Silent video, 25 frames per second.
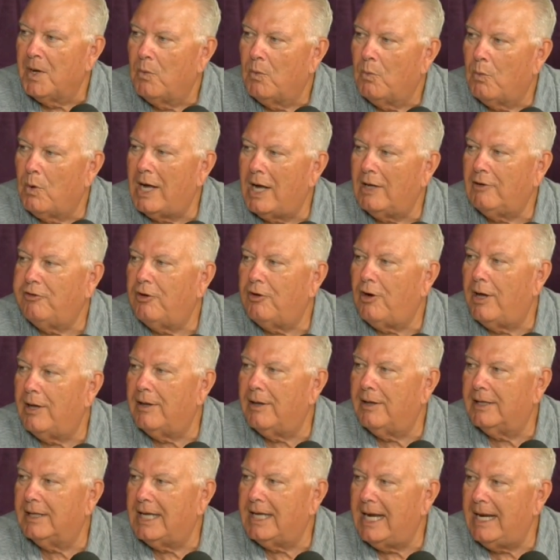Watch all
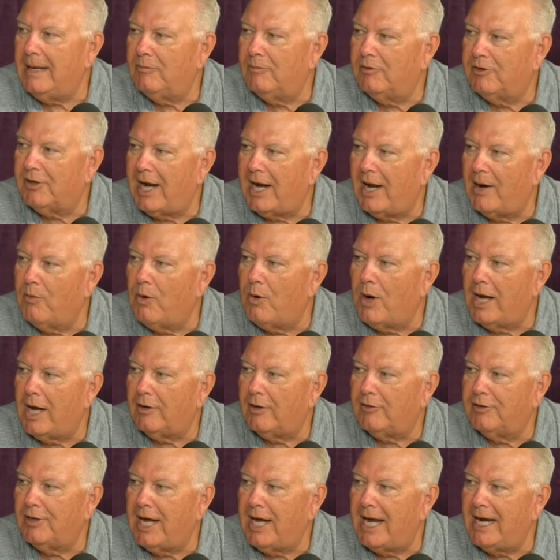the games that I
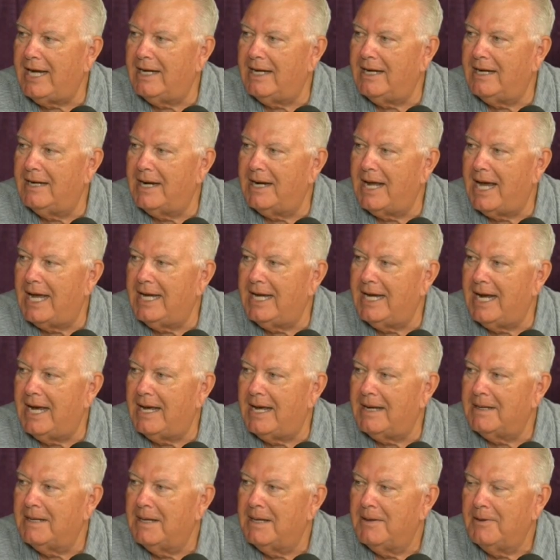watch night in and night
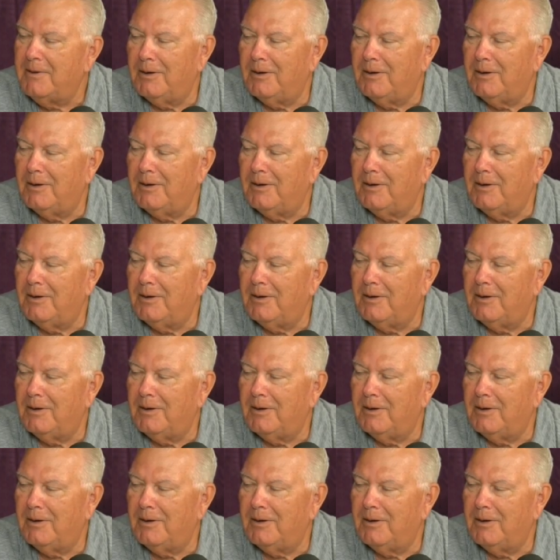out.